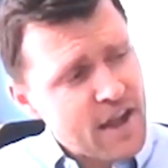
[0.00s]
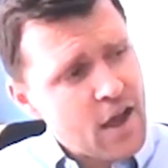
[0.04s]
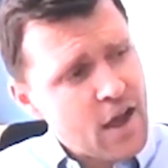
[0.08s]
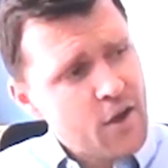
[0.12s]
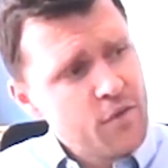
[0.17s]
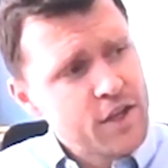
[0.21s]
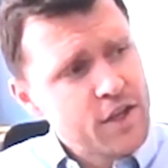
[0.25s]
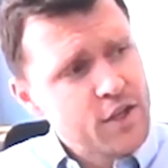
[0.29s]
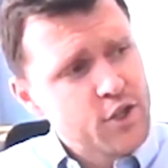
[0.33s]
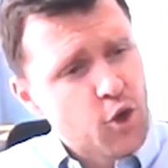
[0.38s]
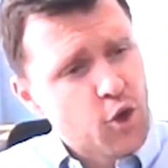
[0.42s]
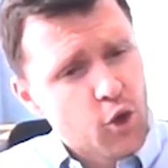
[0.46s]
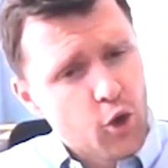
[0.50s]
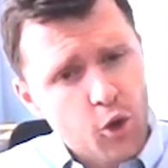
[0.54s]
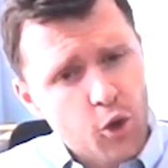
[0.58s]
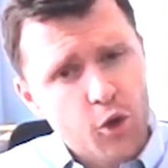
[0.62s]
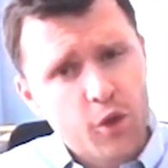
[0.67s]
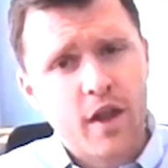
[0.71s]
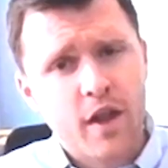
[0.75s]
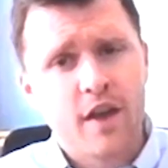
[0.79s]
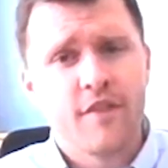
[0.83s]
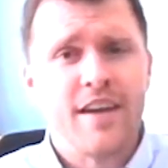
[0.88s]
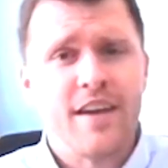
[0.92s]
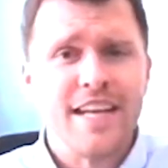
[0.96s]
And I found this
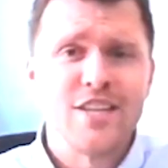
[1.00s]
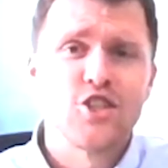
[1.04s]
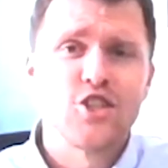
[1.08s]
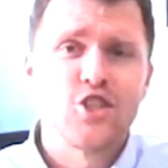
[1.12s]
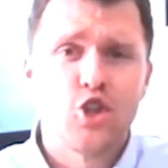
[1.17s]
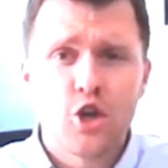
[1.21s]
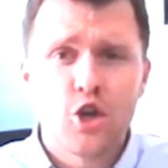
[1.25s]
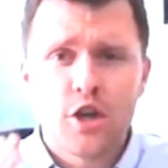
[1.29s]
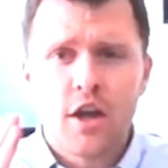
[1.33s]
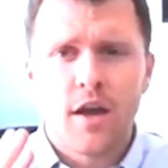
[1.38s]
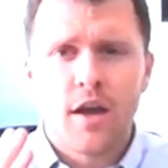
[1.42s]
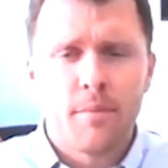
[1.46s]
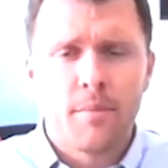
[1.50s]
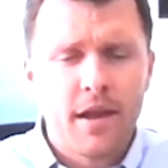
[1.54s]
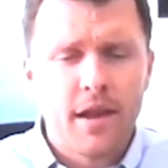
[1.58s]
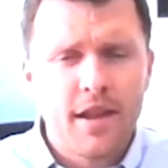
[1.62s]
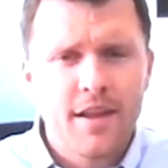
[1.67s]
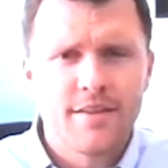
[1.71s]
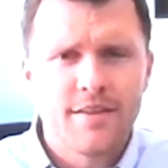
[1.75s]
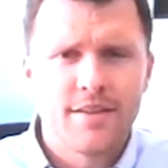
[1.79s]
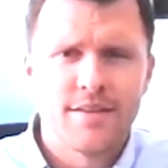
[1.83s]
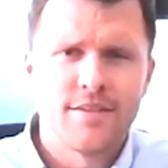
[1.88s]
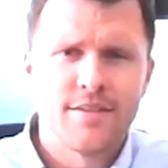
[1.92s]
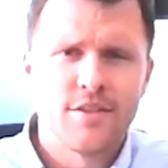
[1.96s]
hole that if I stood up,
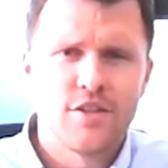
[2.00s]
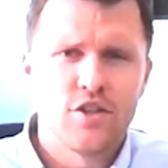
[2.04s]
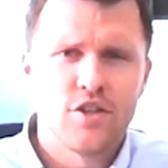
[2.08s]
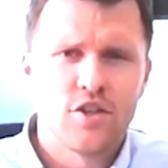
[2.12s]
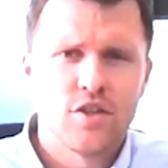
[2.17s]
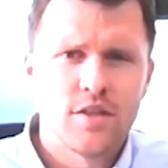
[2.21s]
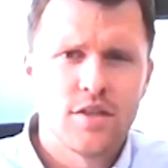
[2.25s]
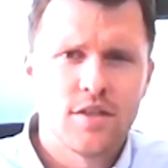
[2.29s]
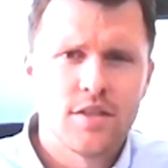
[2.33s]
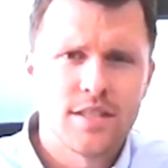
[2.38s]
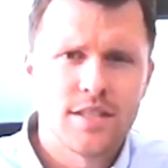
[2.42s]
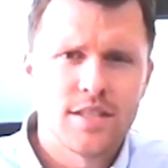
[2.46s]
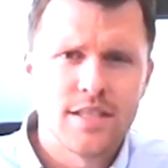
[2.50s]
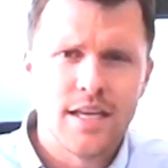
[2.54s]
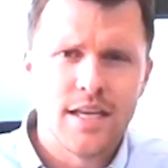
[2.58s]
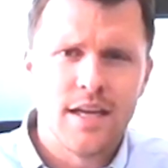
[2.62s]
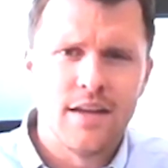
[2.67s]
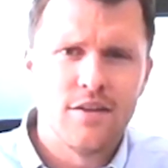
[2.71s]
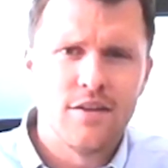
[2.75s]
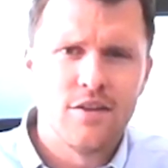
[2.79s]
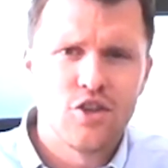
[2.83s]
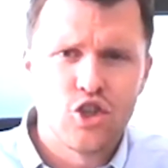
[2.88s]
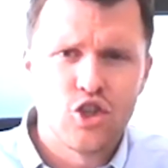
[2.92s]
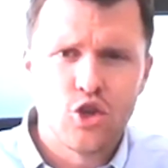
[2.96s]
I like to
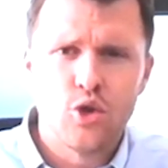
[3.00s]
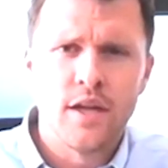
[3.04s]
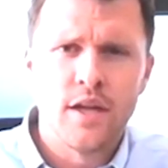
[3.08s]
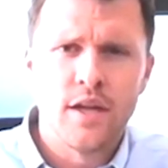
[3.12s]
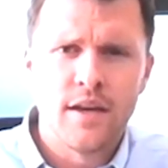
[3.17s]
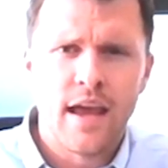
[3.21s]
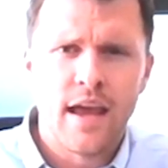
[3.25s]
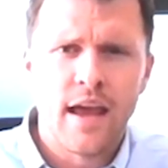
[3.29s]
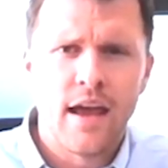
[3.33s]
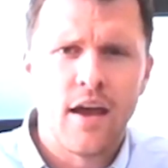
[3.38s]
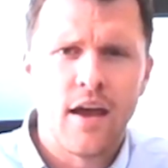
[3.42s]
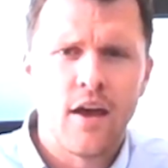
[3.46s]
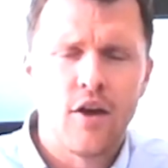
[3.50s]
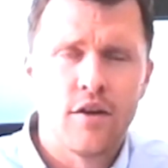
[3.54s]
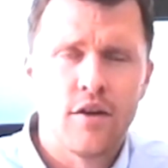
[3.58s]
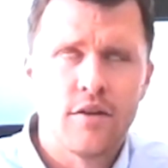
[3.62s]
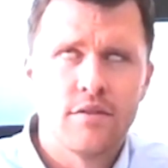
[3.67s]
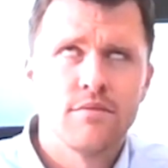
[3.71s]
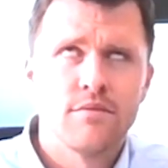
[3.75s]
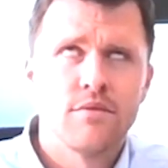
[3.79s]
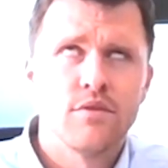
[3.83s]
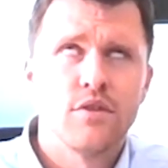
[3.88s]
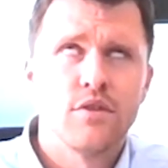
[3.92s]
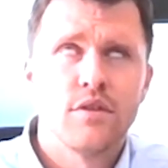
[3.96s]
sit shooting down,
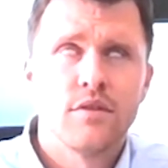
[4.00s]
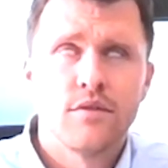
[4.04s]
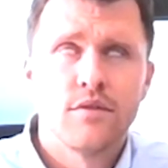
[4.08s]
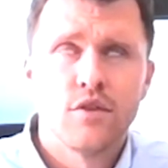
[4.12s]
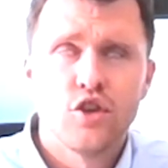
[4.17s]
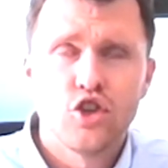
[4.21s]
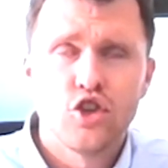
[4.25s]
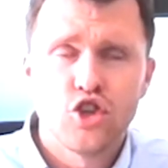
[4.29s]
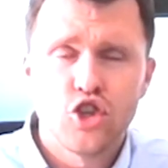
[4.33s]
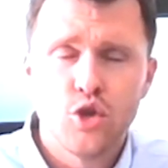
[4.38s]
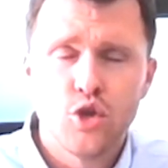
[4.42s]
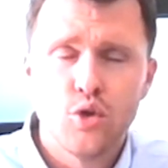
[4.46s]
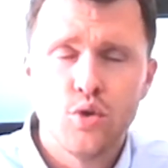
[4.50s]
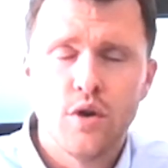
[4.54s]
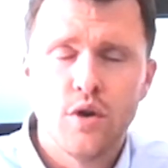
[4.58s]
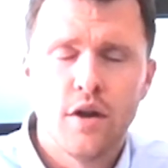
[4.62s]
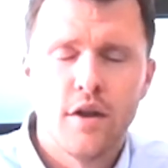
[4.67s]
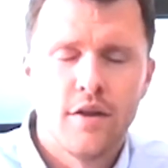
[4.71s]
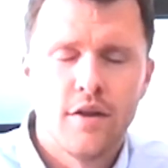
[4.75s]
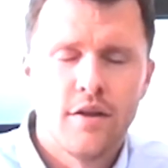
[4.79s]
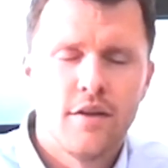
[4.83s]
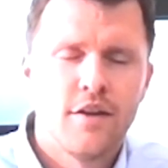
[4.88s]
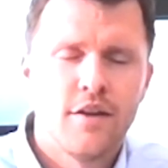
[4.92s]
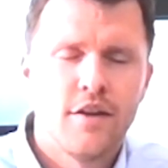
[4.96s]
or
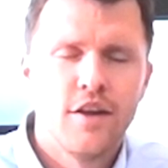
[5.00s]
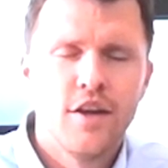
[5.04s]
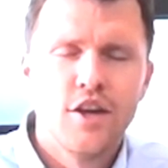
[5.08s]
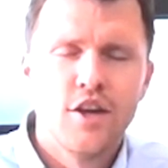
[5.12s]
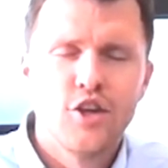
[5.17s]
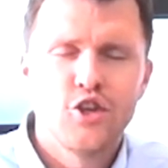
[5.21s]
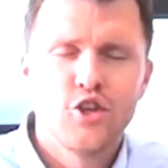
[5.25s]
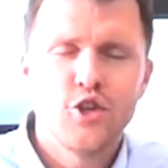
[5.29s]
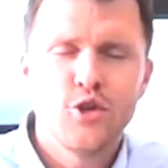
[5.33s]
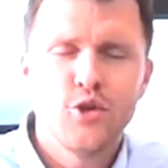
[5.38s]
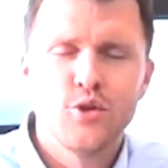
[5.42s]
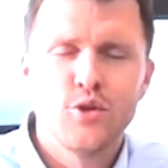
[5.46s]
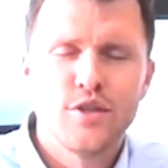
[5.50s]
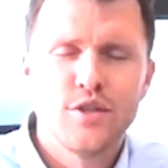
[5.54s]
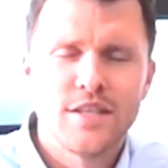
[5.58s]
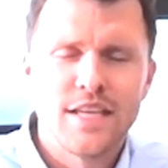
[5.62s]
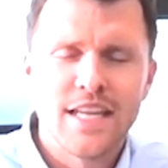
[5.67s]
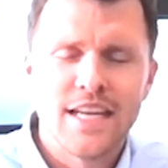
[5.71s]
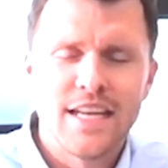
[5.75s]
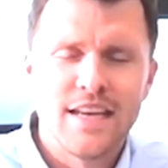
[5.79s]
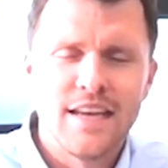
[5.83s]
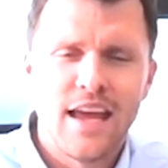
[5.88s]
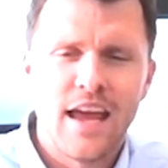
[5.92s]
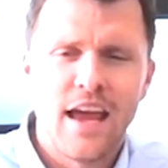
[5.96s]
shoot
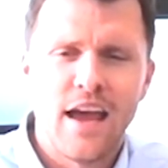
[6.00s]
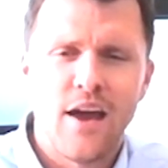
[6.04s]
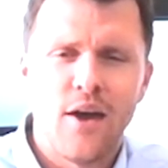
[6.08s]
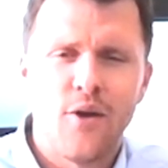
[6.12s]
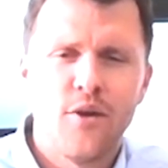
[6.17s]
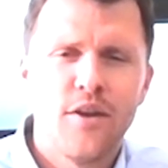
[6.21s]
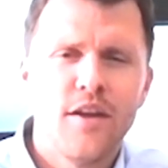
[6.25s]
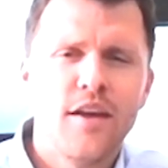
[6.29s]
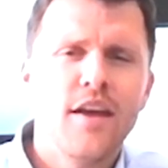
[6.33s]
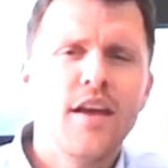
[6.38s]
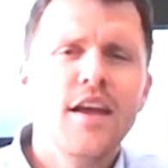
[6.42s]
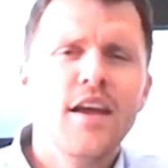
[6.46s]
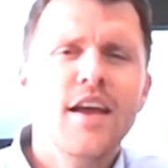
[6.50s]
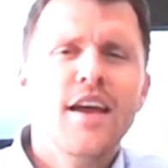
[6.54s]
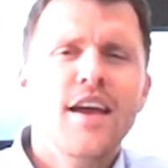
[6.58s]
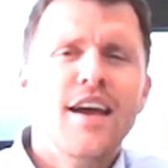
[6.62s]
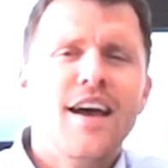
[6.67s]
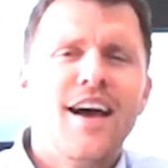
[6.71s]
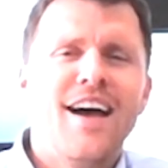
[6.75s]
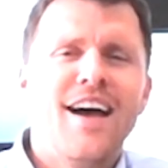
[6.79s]
sitting down.